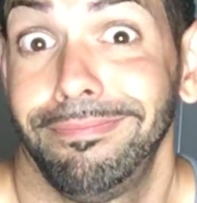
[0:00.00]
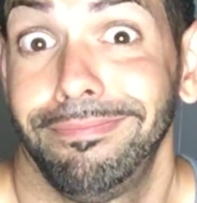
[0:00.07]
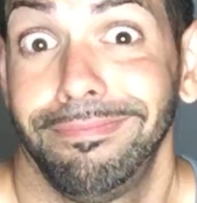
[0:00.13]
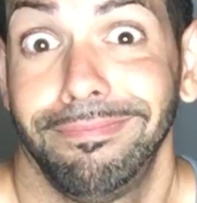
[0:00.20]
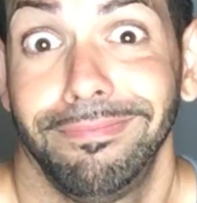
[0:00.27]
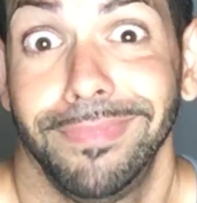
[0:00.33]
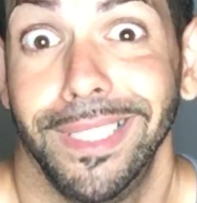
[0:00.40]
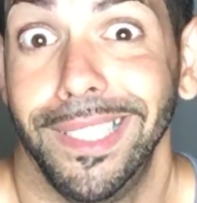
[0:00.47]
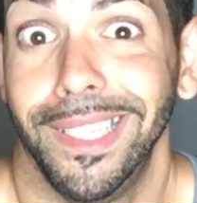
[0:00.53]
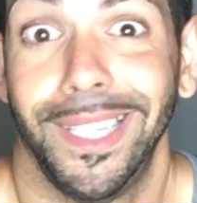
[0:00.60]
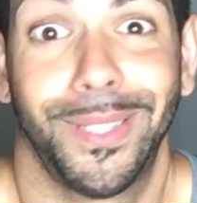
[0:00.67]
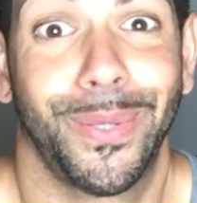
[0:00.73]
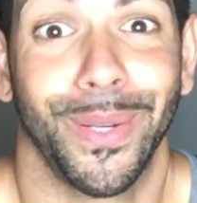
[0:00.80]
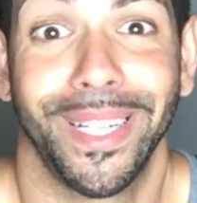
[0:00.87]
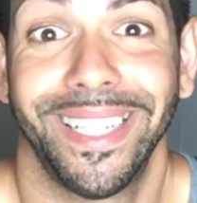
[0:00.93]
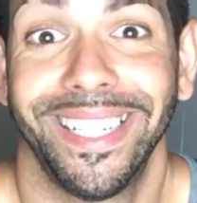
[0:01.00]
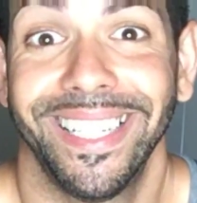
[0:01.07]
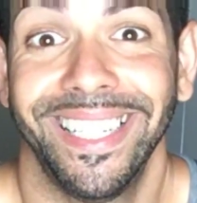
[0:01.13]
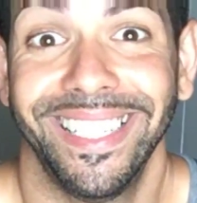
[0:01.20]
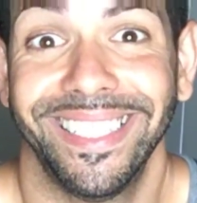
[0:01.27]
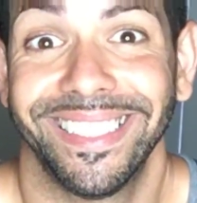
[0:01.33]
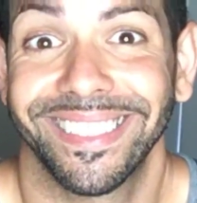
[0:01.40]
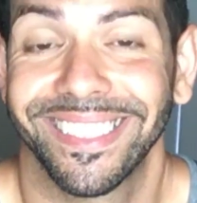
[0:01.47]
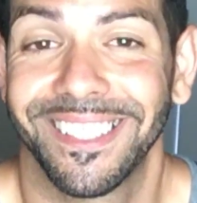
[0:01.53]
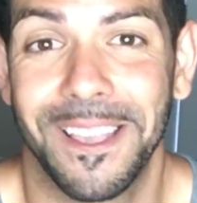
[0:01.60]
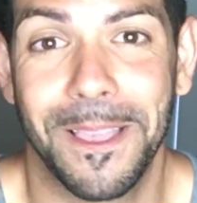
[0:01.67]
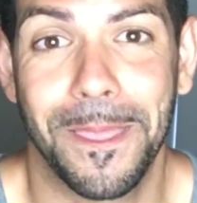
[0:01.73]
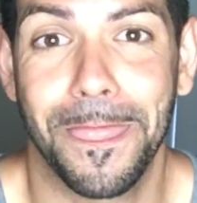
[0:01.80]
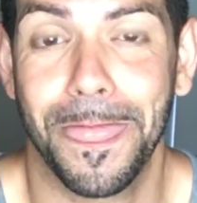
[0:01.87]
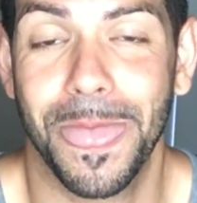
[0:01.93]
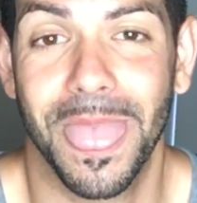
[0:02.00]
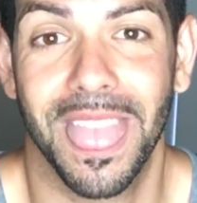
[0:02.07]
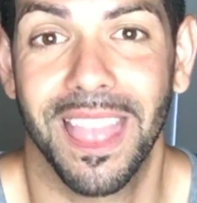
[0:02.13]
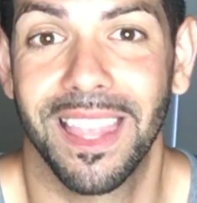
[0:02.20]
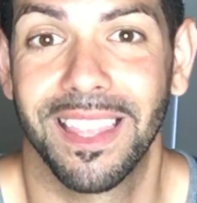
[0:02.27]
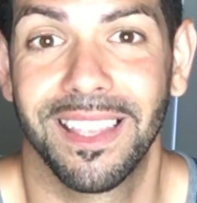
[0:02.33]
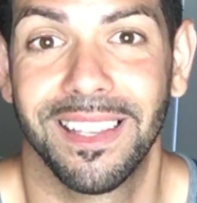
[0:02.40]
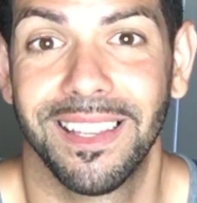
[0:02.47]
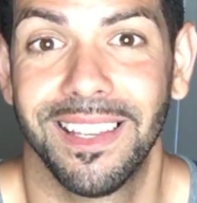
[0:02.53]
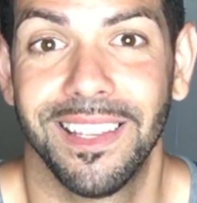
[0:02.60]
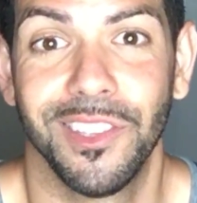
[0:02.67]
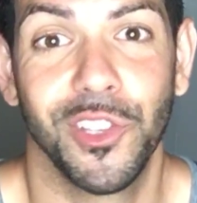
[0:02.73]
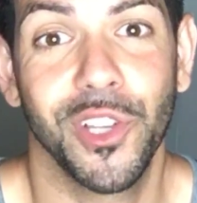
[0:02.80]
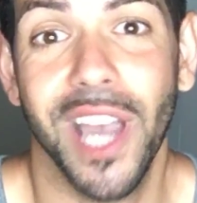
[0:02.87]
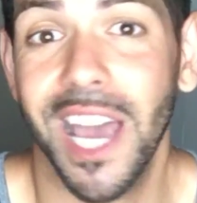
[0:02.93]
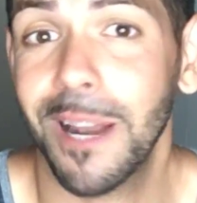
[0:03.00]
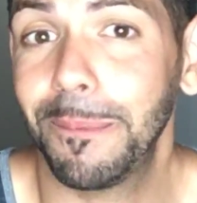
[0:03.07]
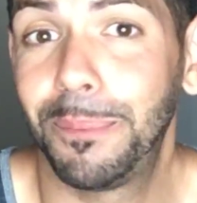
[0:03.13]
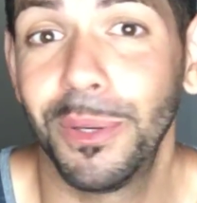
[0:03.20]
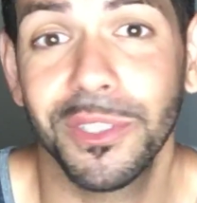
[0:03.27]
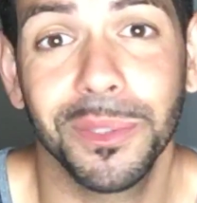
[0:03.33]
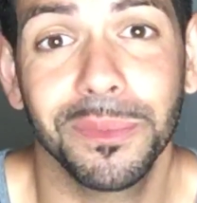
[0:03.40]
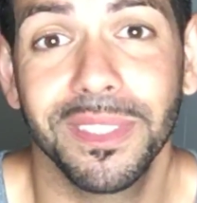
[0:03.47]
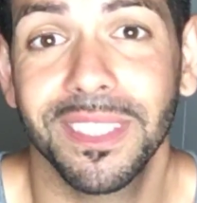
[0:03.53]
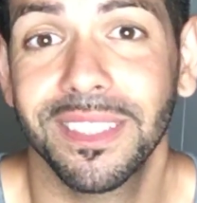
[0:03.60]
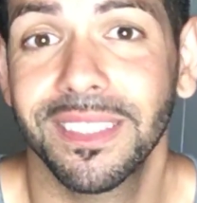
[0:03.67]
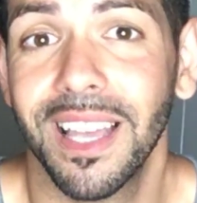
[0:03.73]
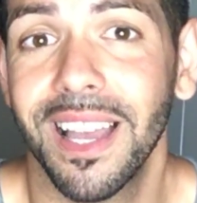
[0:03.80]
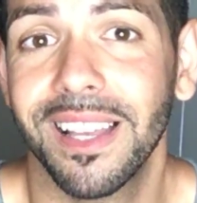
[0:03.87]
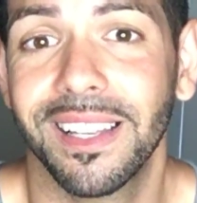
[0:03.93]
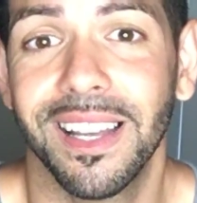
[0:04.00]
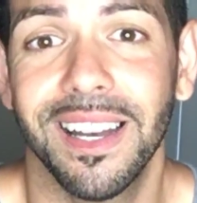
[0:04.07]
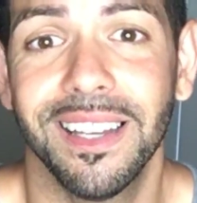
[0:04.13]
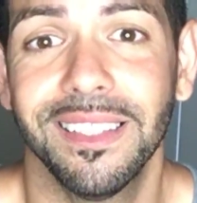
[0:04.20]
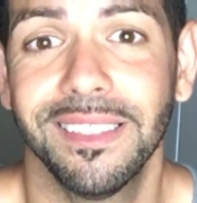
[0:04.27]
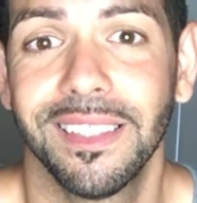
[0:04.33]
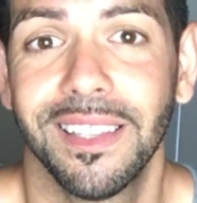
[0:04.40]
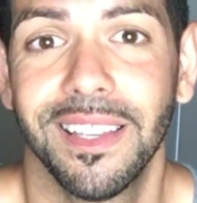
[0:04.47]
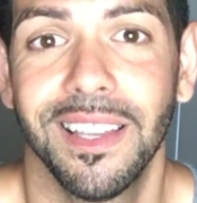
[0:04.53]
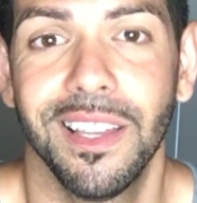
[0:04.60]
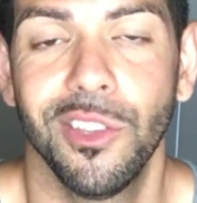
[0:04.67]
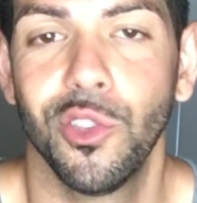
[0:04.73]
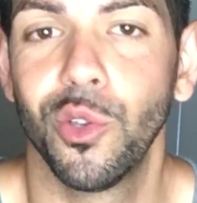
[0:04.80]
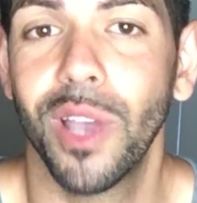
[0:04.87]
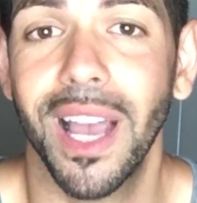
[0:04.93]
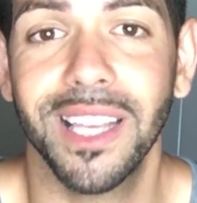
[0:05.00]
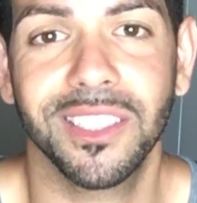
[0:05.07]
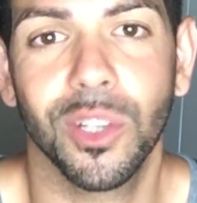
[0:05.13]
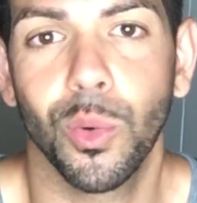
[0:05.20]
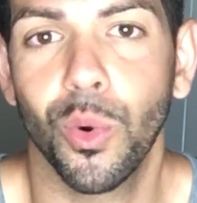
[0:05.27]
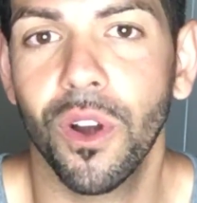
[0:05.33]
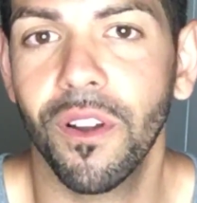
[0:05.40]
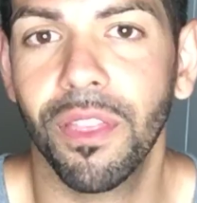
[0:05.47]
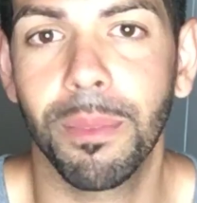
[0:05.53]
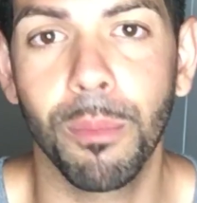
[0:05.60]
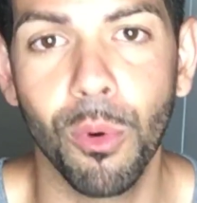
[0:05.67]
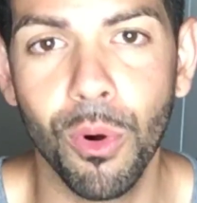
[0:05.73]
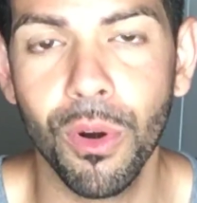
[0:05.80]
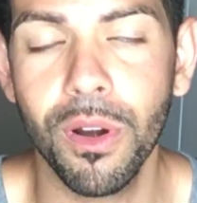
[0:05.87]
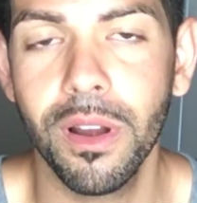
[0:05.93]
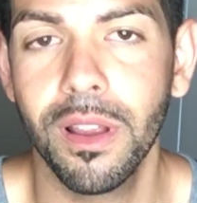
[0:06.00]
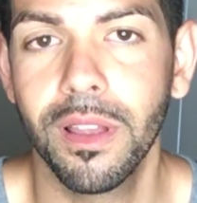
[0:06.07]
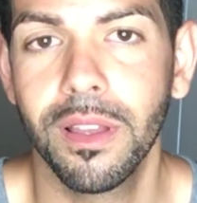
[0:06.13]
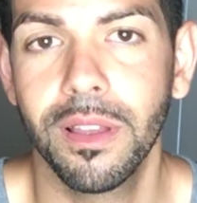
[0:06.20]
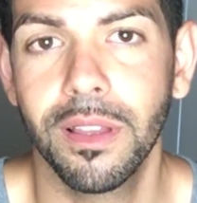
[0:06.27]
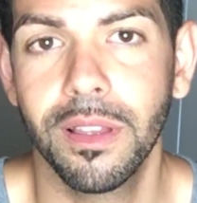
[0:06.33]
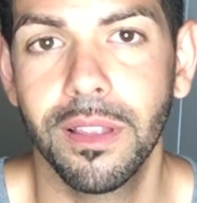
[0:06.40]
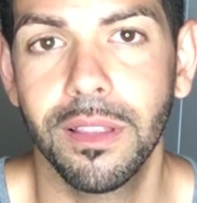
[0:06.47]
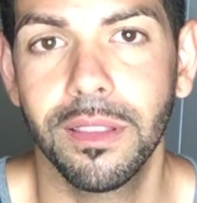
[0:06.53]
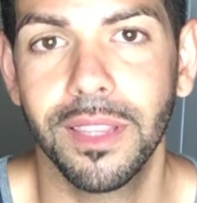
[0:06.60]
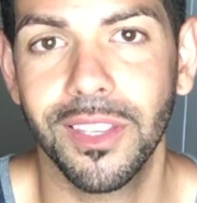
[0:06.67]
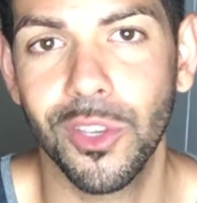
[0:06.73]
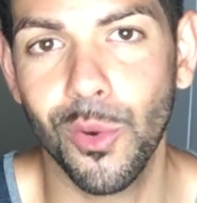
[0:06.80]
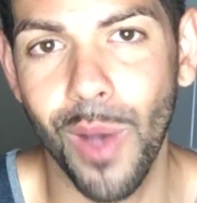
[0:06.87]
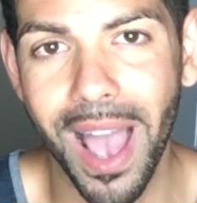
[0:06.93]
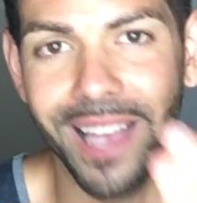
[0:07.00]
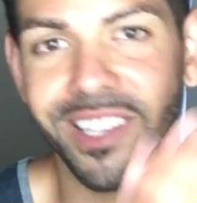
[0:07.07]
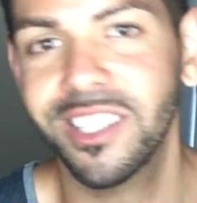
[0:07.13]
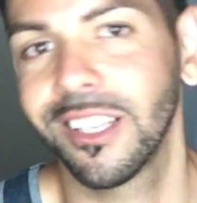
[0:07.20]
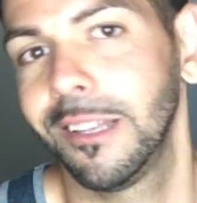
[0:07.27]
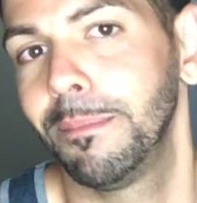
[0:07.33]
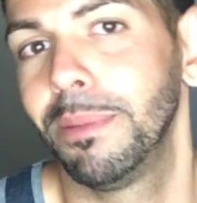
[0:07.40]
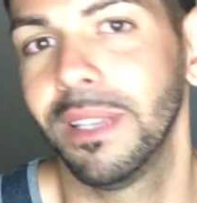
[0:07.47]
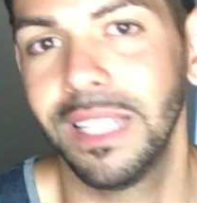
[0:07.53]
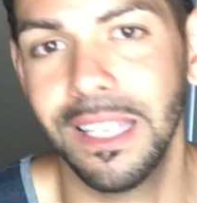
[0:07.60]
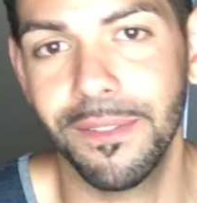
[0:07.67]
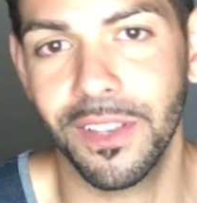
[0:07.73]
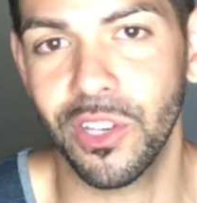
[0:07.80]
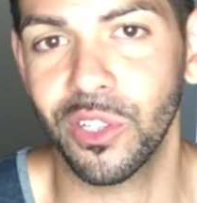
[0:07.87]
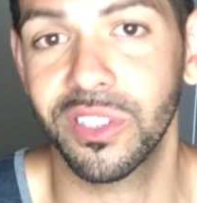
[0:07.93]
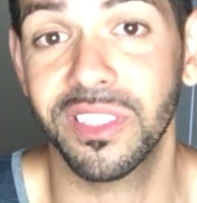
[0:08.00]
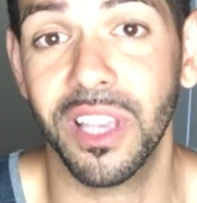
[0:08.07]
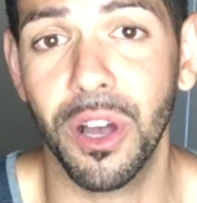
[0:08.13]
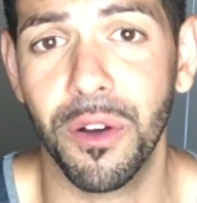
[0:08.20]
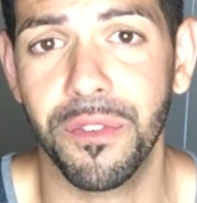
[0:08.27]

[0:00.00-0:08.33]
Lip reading: It is what it is. You got to push them to the side, guys. You guys are worth more than you actually believe in yourself.